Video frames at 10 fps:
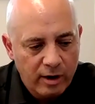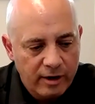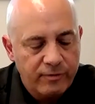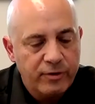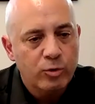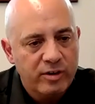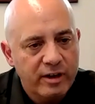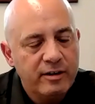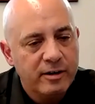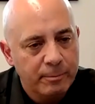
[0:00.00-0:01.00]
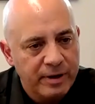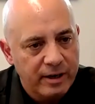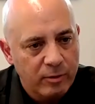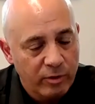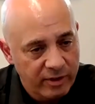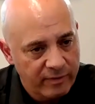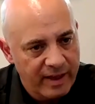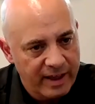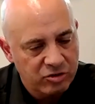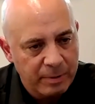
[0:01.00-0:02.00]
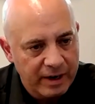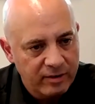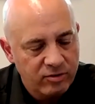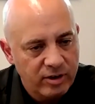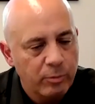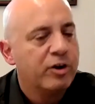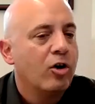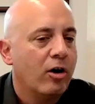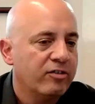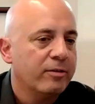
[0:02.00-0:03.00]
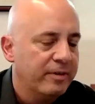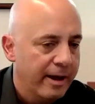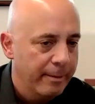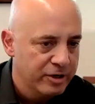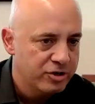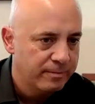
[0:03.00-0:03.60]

if you did compete within that space, it would cause them damage.